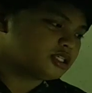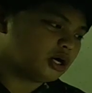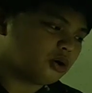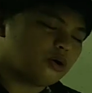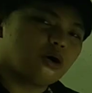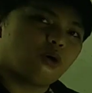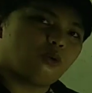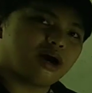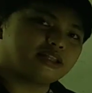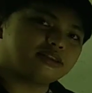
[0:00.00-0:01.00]
So,
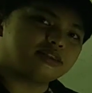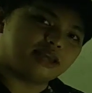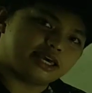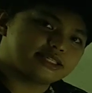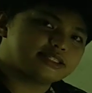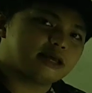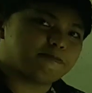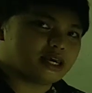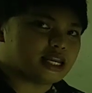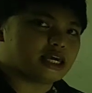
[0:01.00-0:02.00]
what is
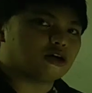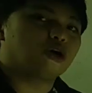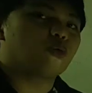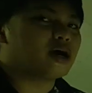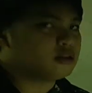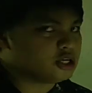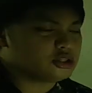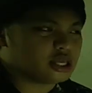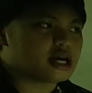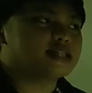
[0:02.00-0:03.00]
the meaning or what do
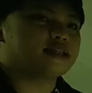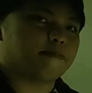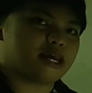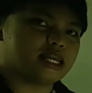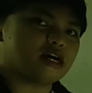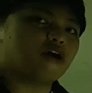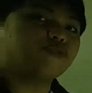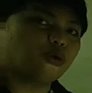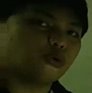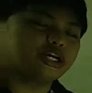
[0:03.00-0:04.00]
you think is the meaning
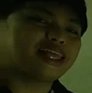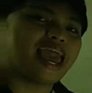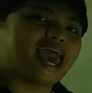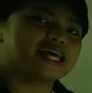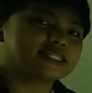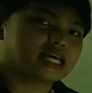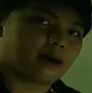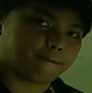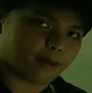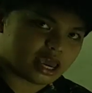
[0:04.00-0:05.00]
of the word
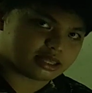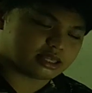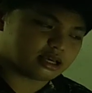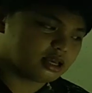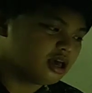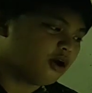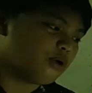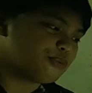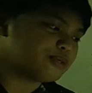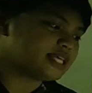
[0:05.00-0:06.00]
escapade?
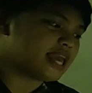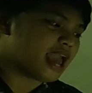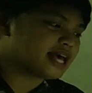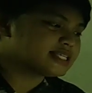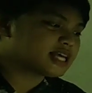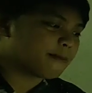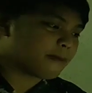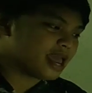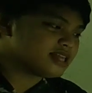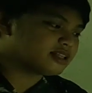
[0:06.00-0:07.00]
When we say
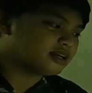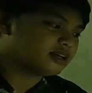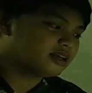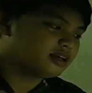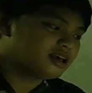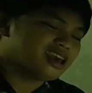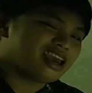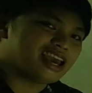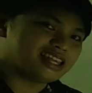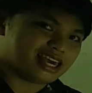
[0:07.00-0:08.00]
escapade,
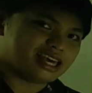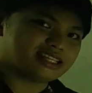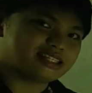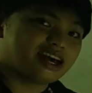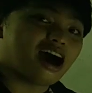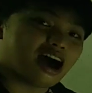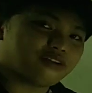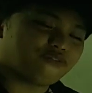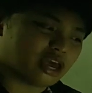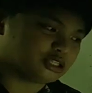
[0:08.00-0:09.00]
it is
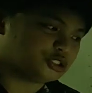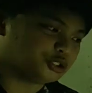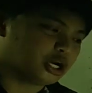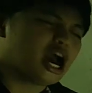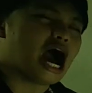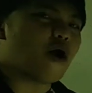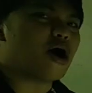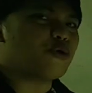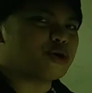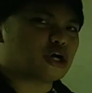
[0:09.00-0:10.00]
adventure. How
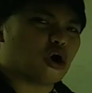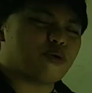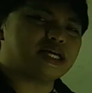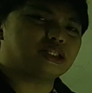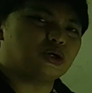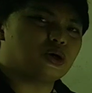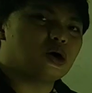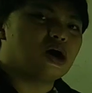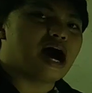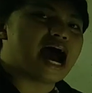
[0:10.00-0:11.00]
are we going
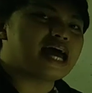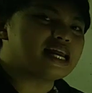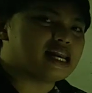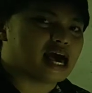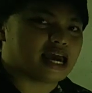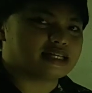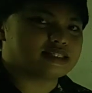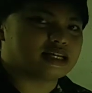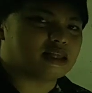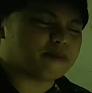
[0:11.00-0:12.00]
to
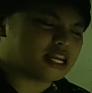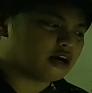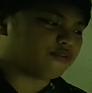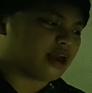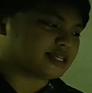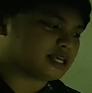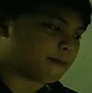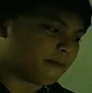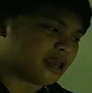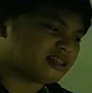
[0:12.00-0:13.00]
analyze that the meaning of
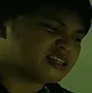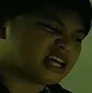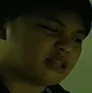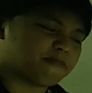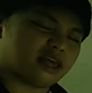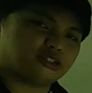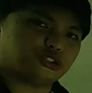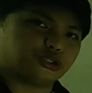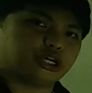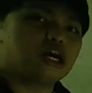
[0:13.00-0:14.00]
escapade is
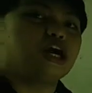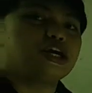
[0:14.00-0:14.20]
adventure?